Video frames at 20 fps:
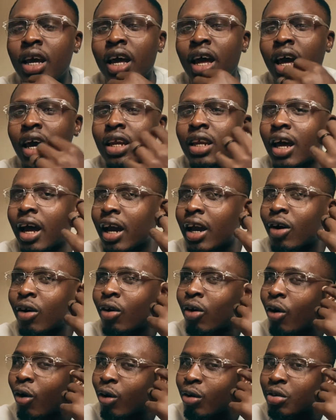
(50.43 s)
and I
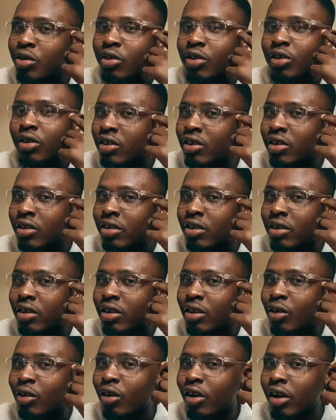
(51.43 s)
got the
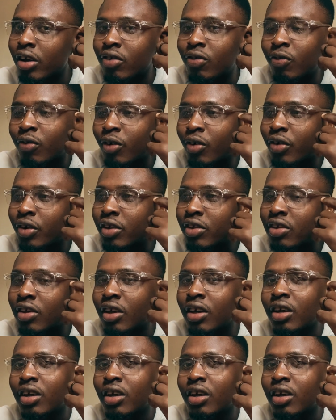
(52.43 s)
knowledge for it.